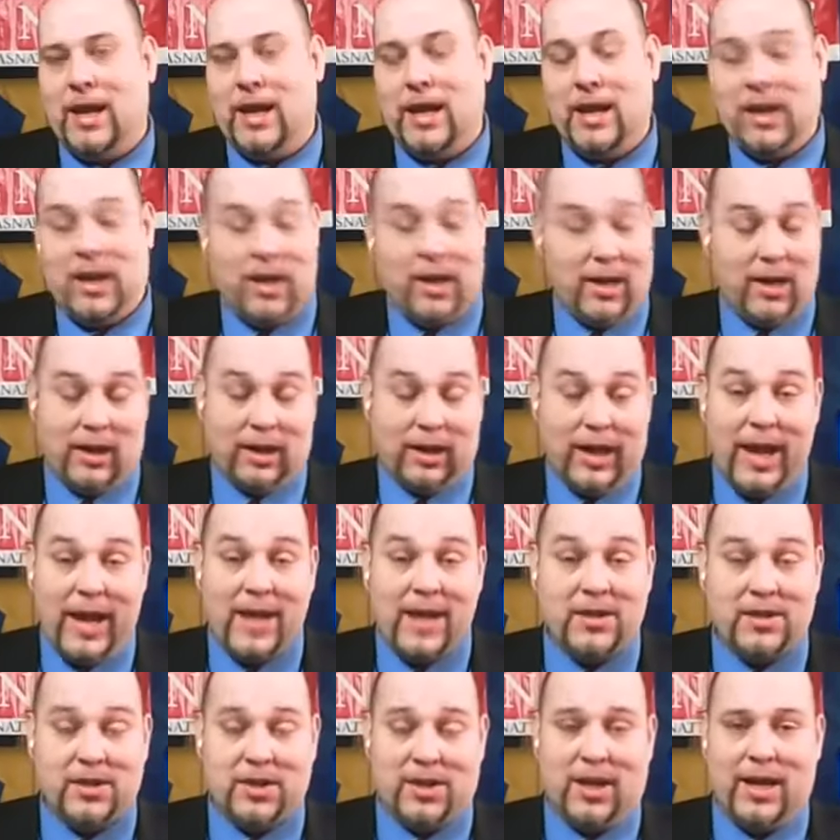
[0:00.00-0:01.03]
in a
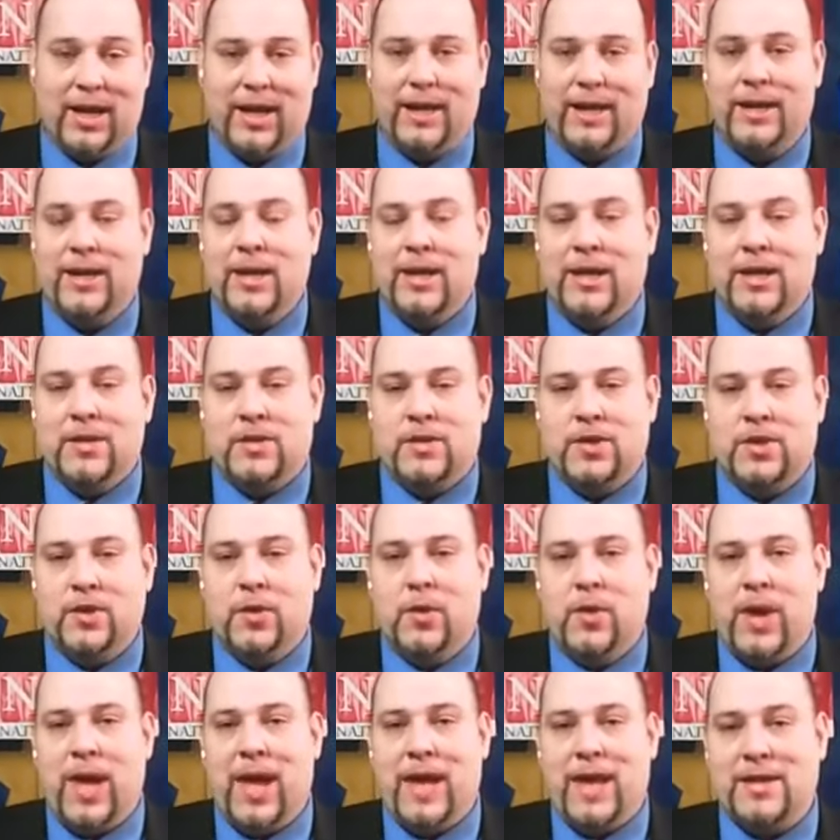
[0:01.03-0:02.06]
landslide.
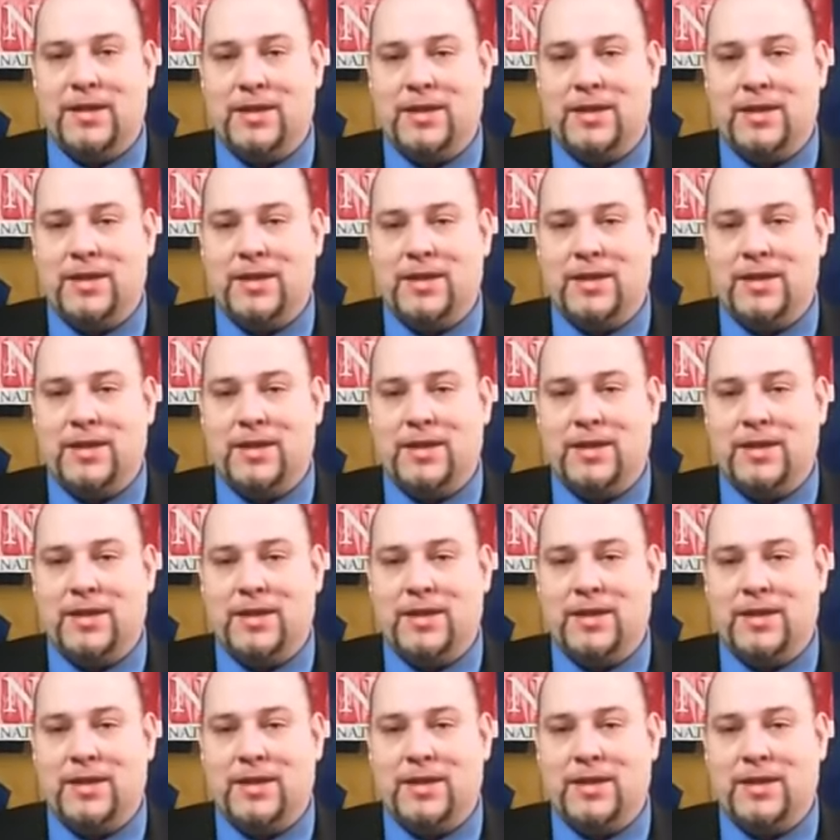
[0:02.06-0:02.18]
So